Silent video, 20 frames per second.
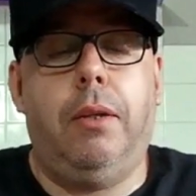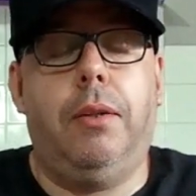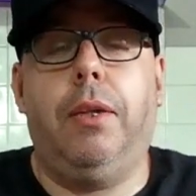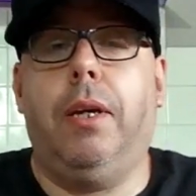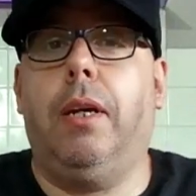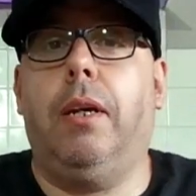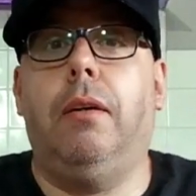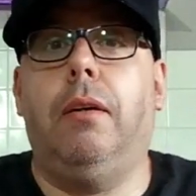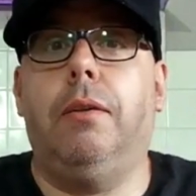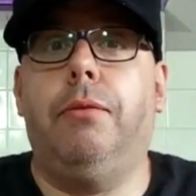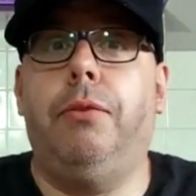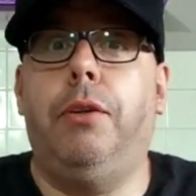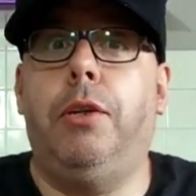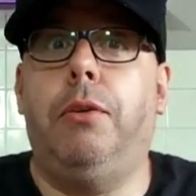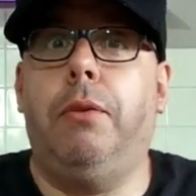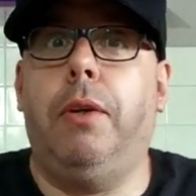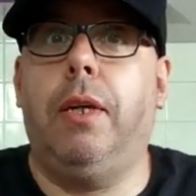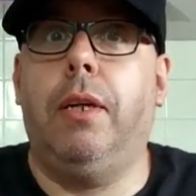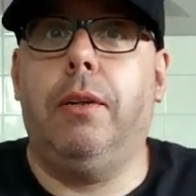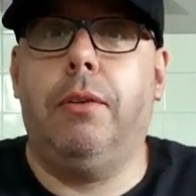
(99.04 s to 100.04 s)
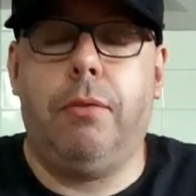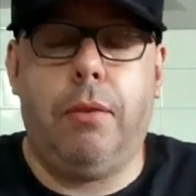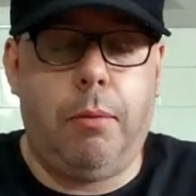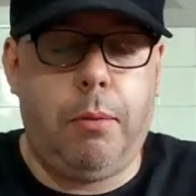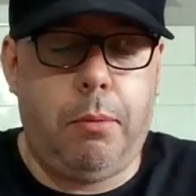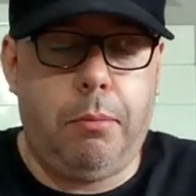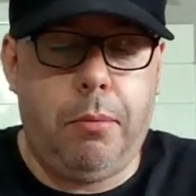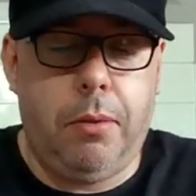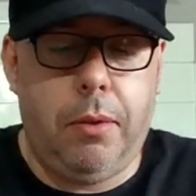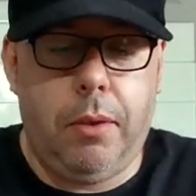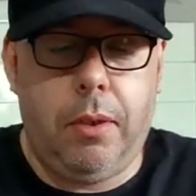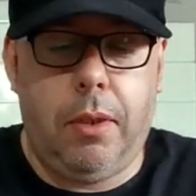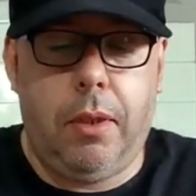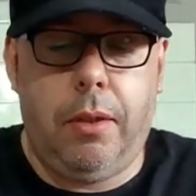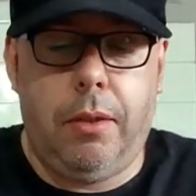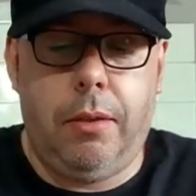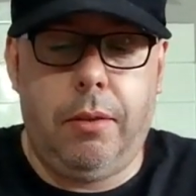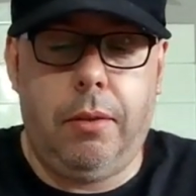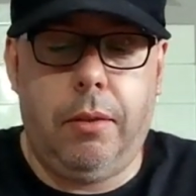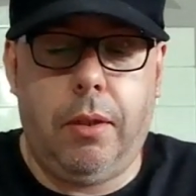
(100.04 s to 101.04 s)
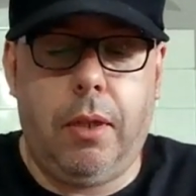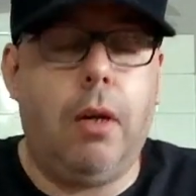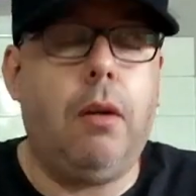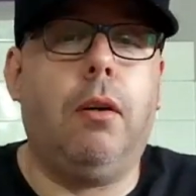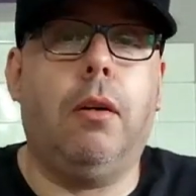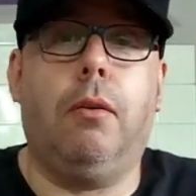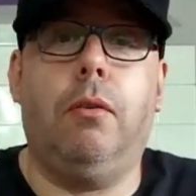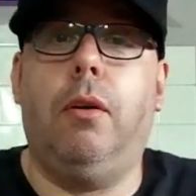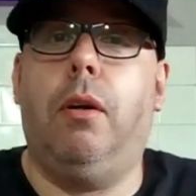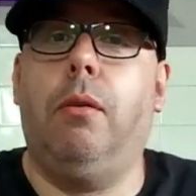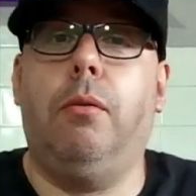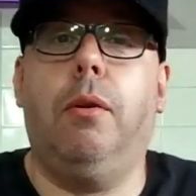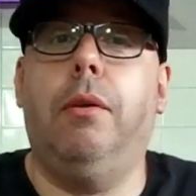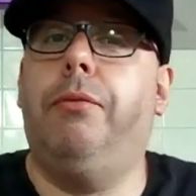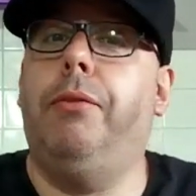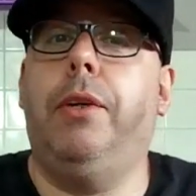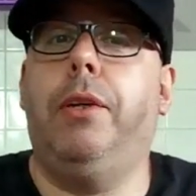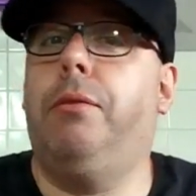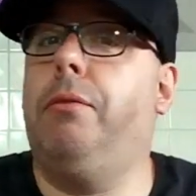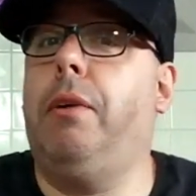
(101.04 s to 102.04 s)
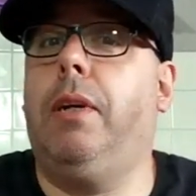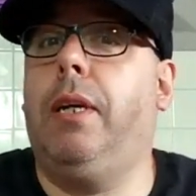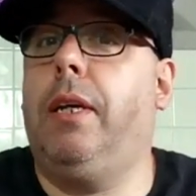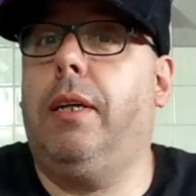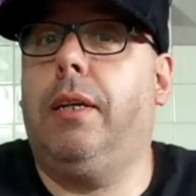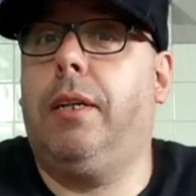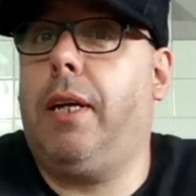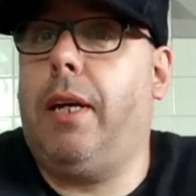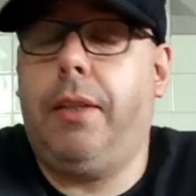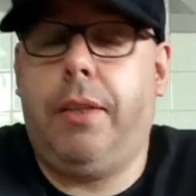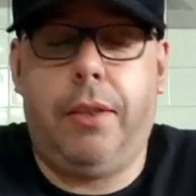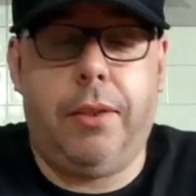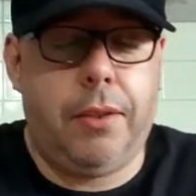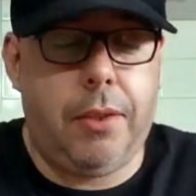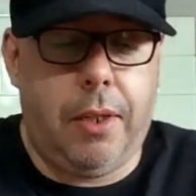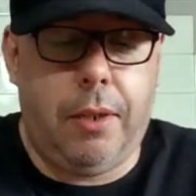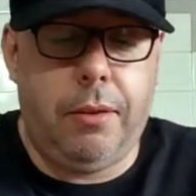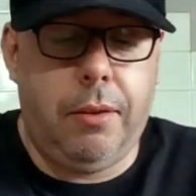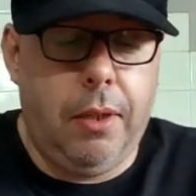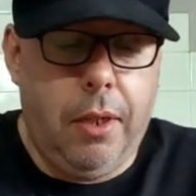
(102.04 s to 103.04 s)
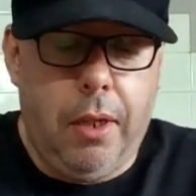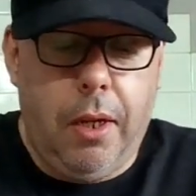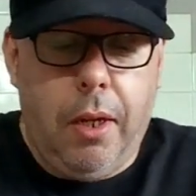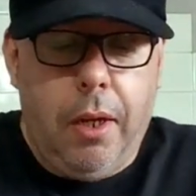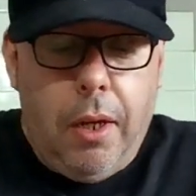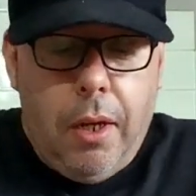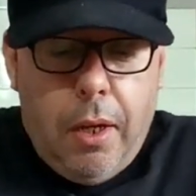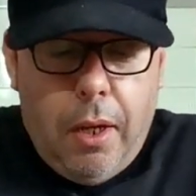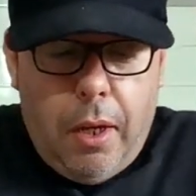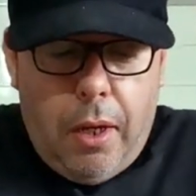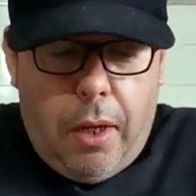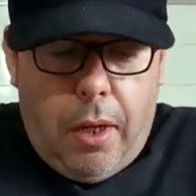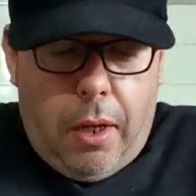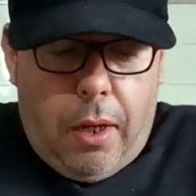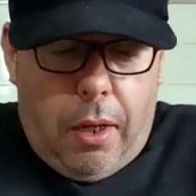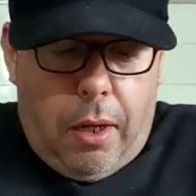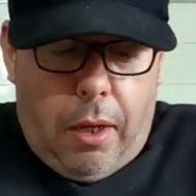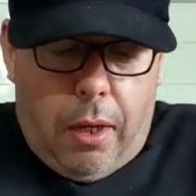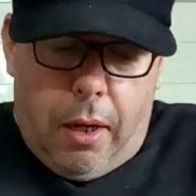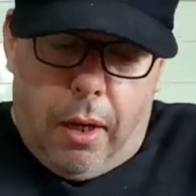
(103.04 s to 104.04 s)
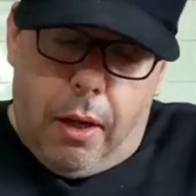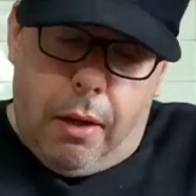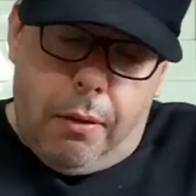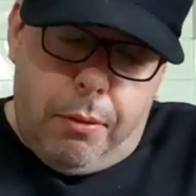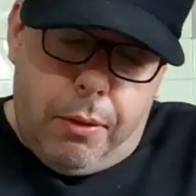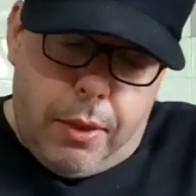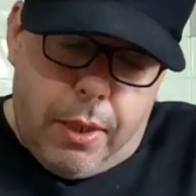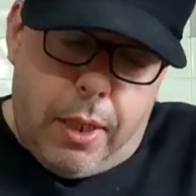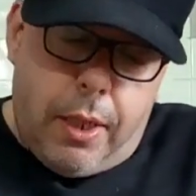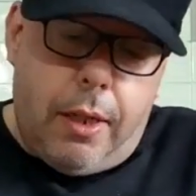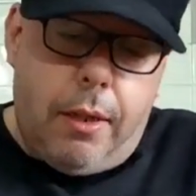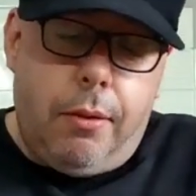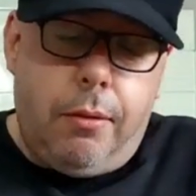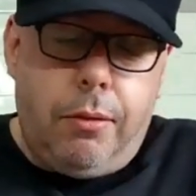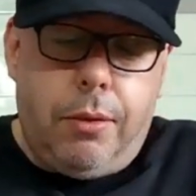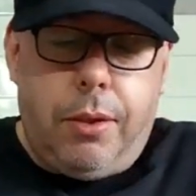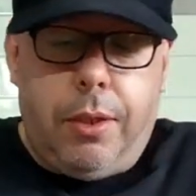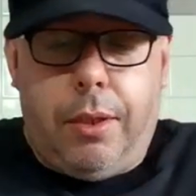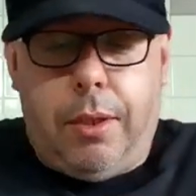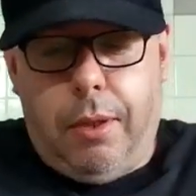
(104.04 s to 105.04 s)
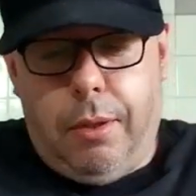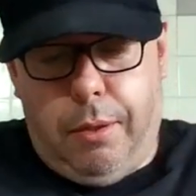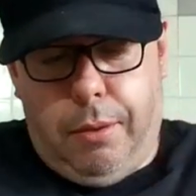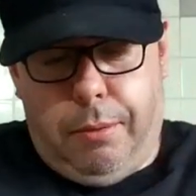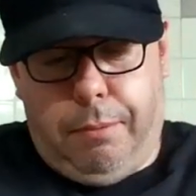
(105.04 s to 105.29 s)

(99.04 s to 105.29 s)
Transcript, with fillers: only thing I like is fish fingers from them. Uh, you can't go wrong with fish fingers, can you? So Everything else,